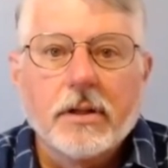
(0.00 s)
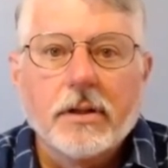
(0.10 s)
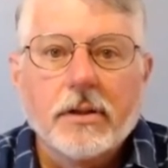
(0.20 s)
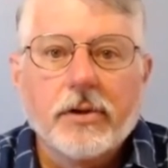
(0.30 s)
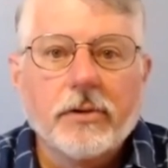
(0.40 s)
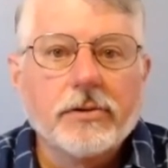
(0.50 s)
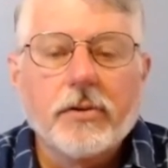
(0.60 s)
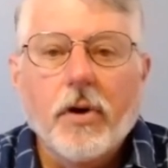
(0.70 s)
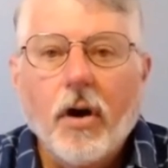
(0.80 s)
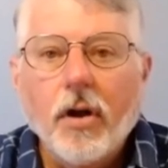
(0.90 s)
Those are
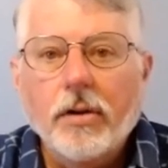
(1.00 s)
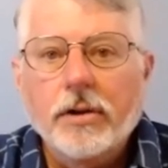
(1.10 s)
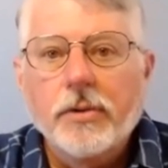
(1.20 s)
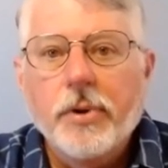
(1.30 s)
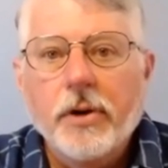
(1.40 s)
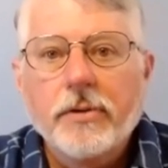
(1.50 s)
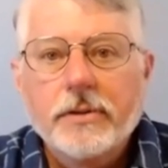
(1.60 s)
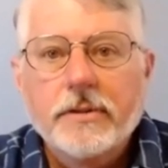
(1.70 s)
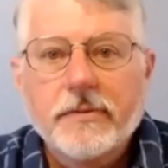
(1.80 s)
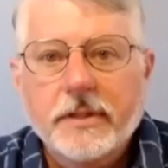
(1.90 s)
all
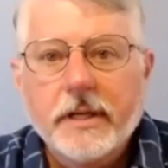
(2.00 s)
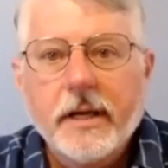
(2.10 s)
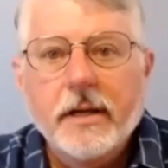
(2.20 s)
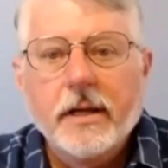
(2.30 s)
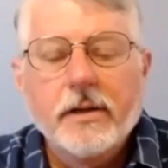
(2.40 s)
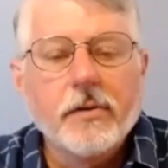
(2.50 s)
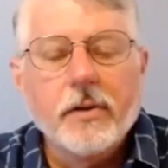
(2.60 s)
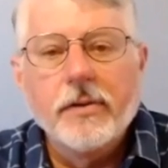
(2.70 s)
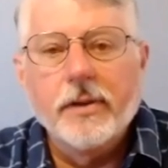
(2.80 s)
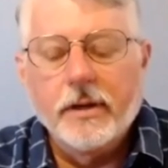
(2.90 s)
components of sin, and you
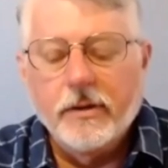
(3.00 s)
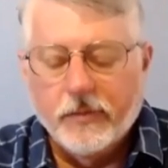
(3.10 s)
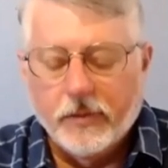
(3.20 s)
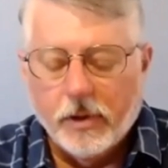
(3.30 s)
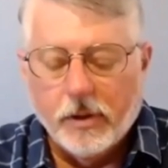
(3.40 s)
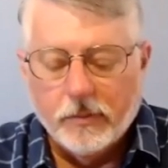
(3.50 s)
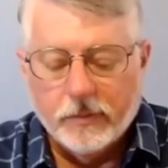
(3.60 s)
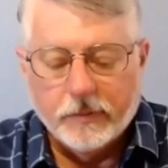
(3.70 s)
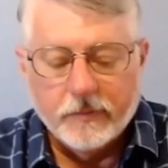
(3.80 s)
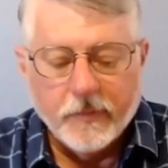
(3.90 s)
can think of your own.
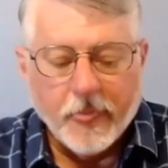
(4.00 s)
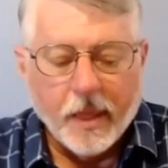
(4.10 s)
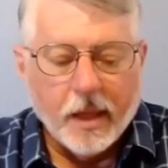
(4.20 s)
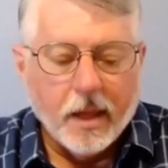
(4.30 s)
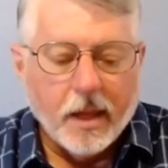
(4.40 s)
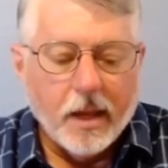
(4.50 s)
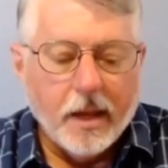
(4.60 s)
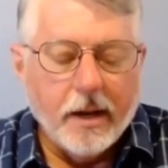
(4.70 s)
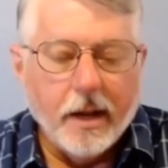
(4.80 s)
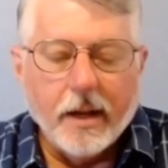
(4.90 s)

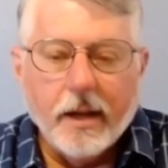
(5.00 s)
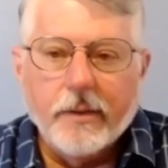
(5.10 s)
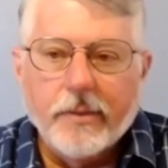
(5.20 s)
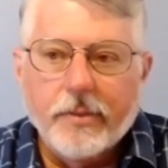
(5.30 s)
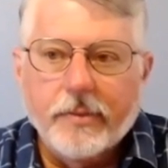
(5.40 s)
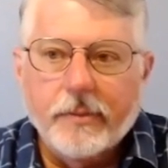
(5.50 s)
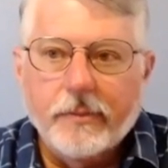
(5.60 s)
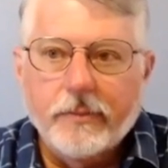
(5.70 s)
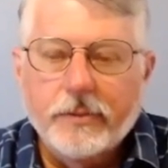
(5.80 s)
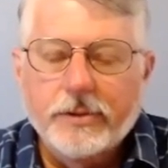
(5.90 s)
And I
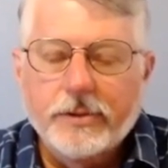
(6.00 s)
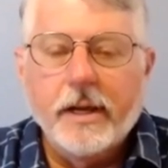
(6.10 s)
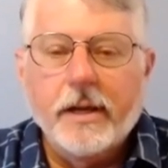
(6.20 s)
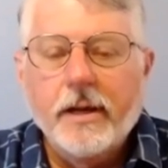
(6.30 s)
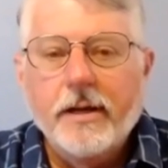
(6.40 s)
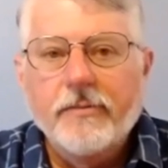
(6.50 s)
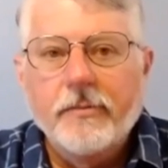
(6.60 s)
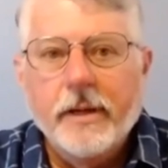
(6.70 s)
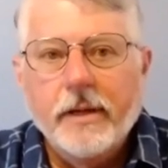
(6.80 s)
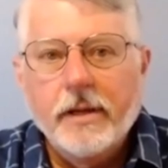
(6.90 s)
was thinking of
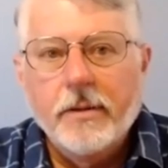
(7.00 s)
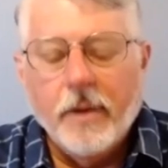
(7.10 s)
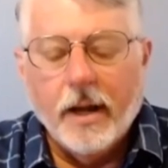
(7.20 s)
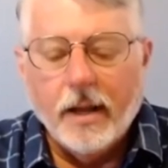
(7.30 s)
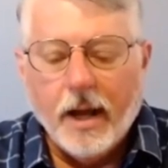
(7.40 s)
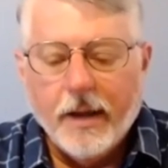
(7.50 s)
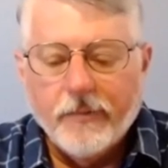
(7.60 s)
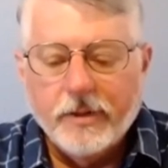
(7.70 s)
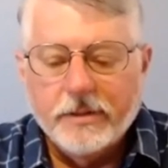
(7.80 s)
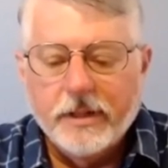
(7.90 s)
me and my life
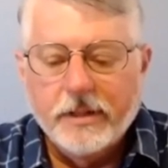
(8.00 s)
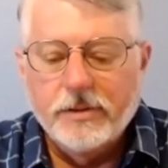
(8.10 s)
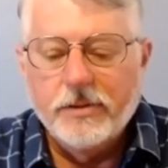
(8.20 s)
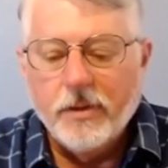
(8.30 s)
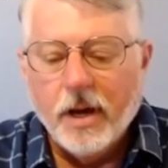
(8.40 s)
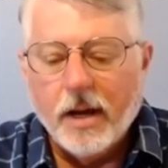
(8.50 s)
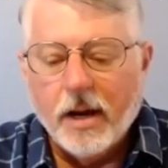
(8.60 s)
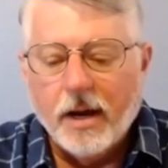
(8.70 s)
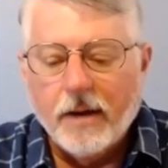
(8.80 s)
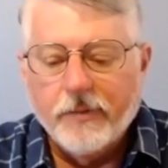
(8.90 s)
when it says, do not
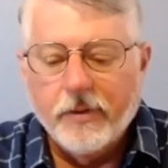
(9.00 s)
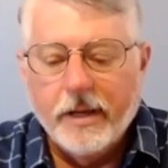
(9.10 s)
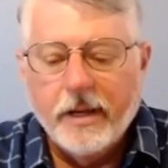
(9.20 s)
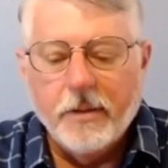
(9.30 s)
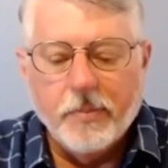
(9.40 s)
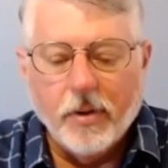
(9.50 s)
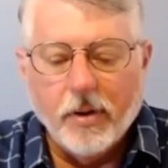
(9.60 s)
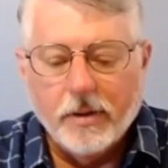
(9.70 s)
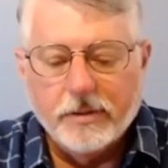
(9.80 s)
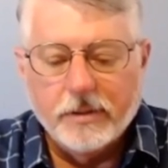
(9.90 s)
offer any
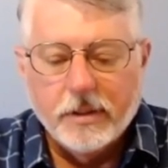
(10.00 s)
parts.